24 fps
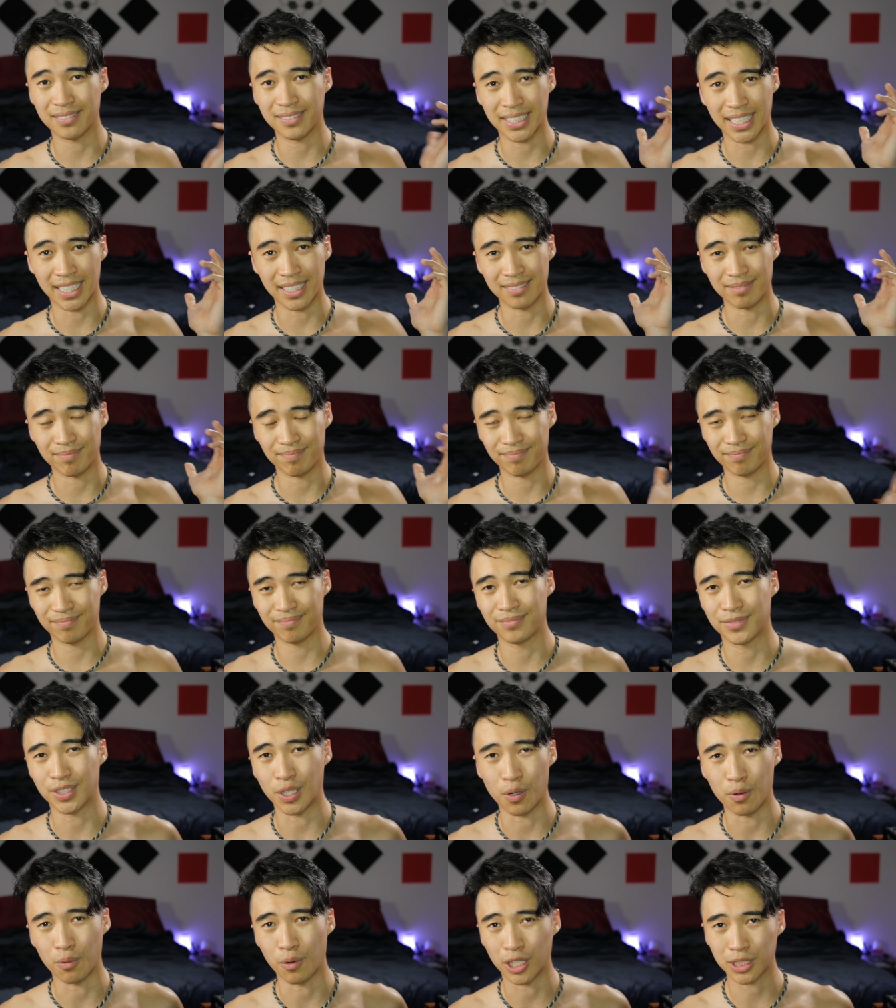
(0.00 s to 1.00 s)
then
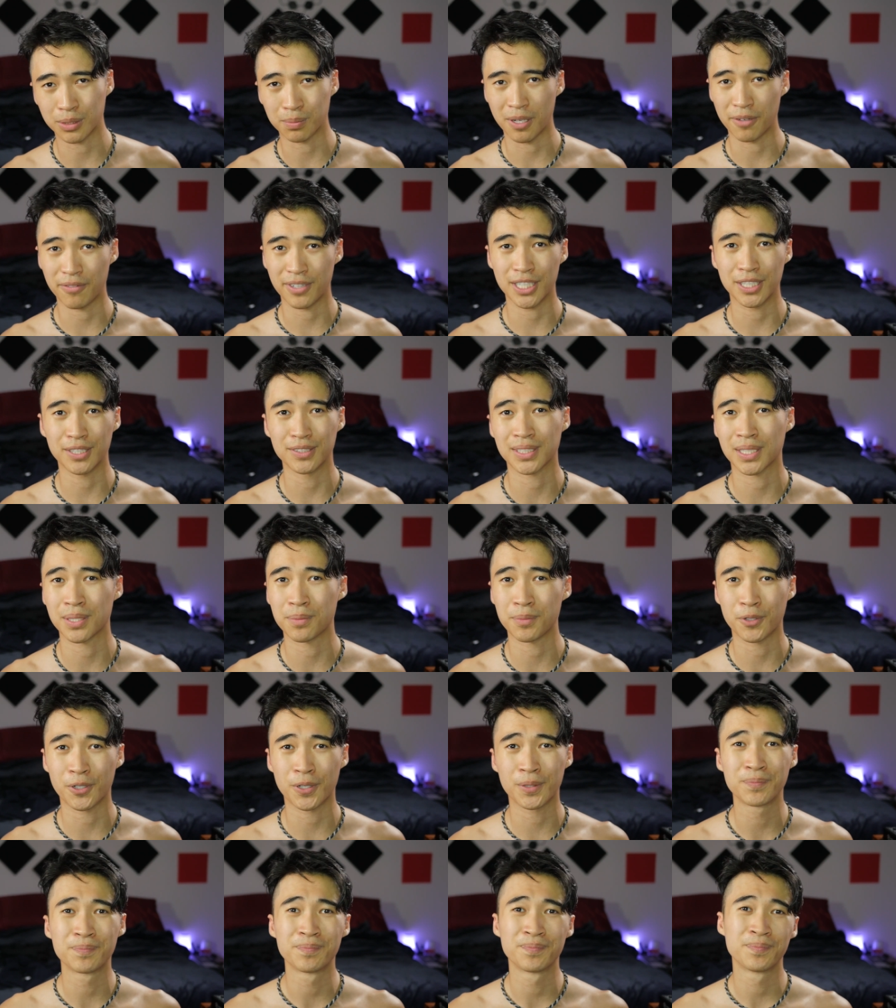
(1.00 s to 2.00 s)
don't watch my videos
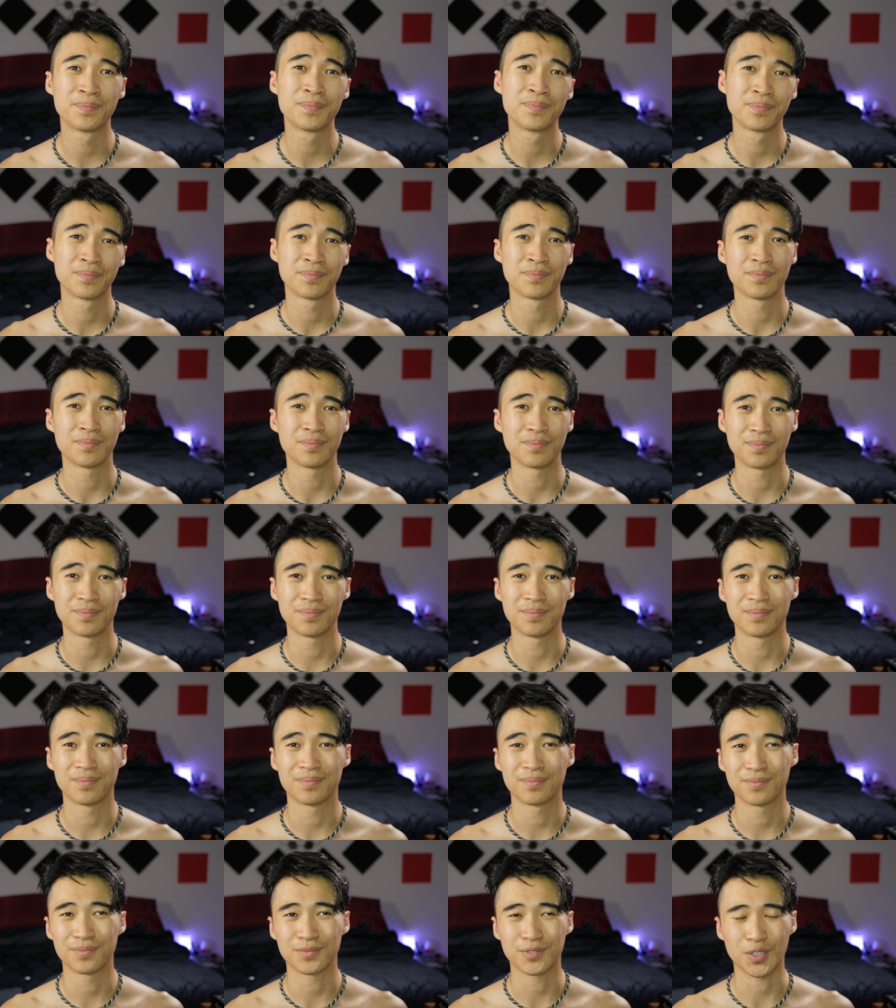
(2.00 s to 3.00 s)
anymore.
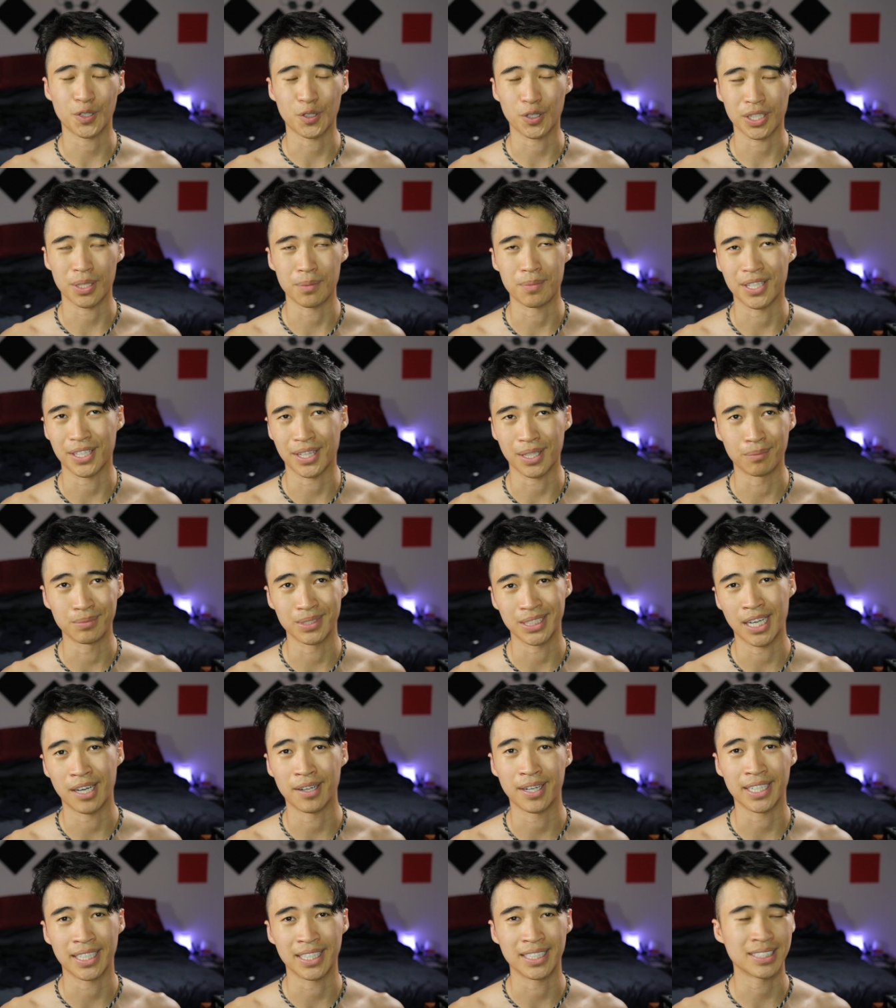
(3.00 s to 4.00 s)
Or give me a thumbs
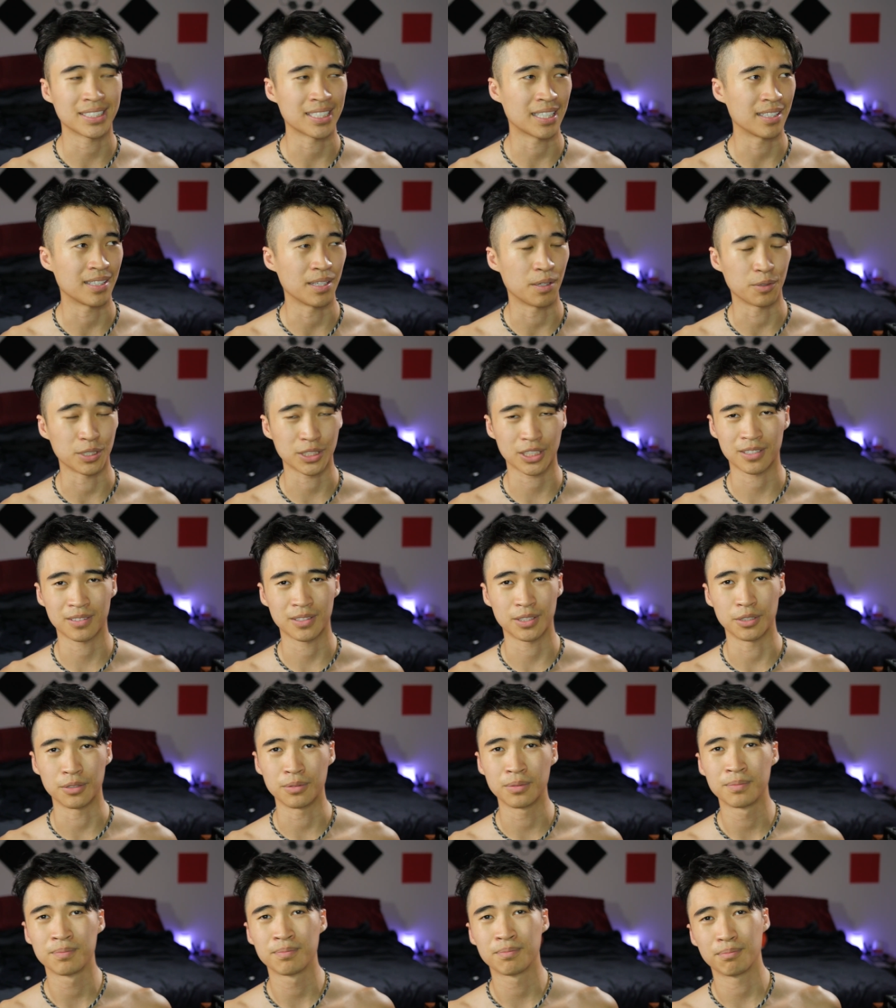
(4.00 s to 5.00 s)
down, I guess that works
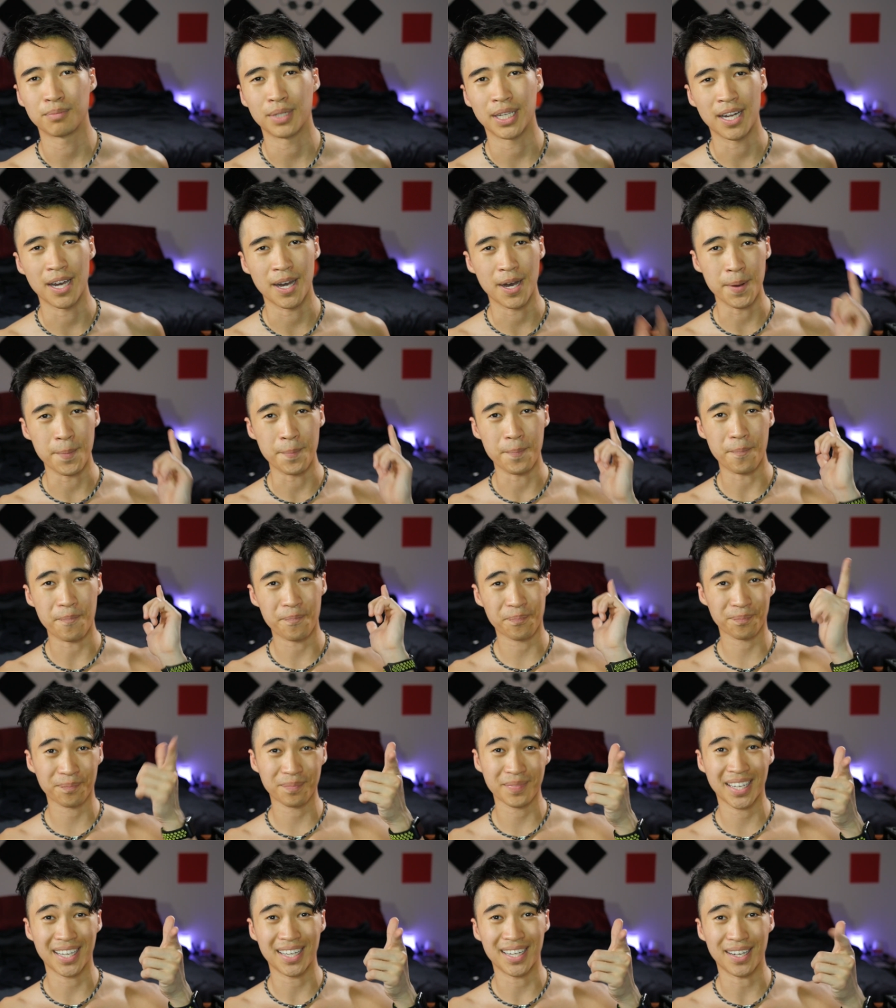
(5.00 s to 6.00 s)
too. But I'll
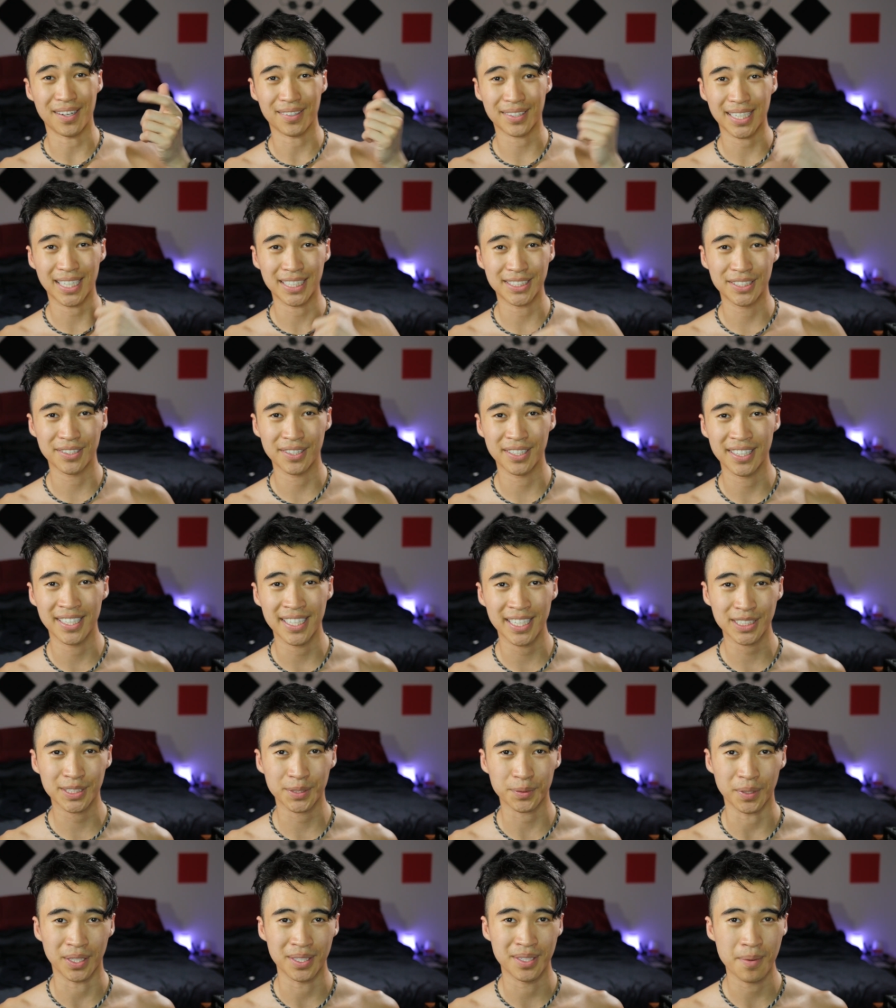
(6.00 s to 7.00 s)
catch you in the
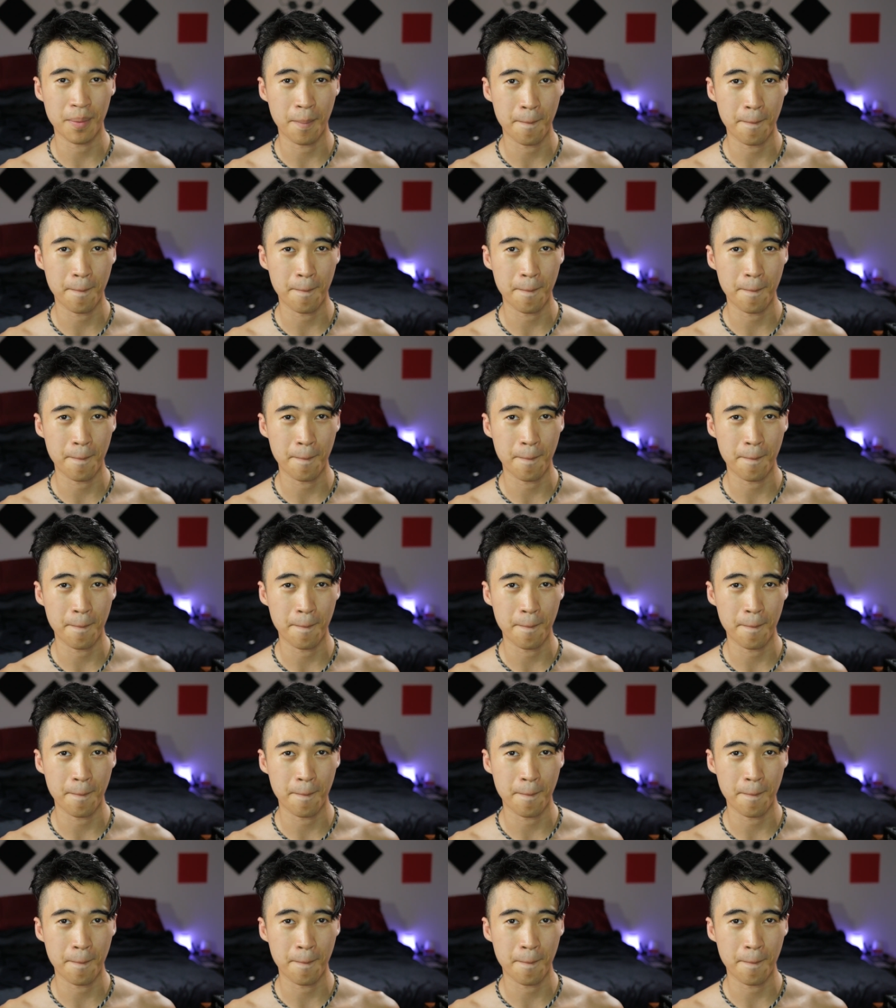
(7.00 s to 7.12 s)
next one.